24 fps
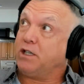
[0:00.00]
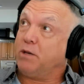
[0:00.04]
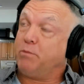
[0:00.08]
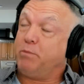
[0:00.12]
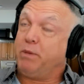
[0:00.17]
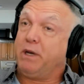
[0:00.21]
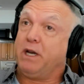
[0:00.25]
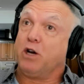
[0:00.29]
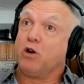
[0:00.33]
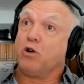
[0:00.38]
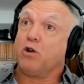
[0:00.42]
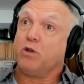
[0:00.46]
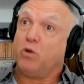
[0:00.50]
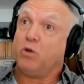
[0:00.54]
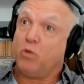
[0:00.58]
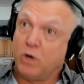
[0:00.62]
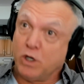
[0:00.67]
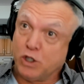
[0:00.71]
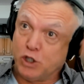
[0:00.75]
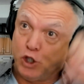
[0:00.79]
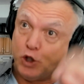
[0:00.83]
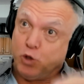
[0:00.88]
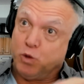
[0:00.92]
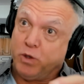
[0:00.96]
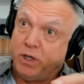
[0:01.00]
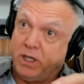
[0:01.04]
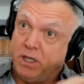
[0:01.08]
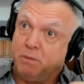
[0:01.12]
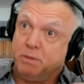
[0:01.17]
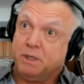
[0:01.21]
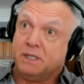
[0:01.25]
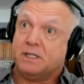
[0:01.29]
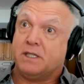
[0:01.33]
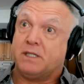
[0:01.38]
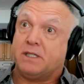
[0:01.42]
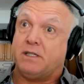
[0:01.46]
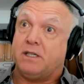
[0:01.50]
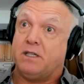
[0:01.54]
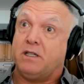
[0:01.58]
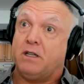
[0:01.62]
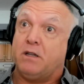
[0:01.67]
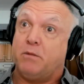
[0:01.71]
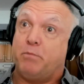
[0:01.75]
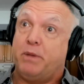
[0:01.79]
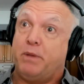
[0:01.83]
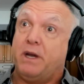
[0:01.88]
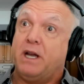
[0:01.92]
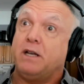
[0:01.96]
up here are the ones shooting the business into
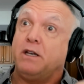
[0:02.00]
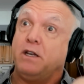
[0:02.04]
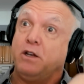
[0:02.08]
the pit,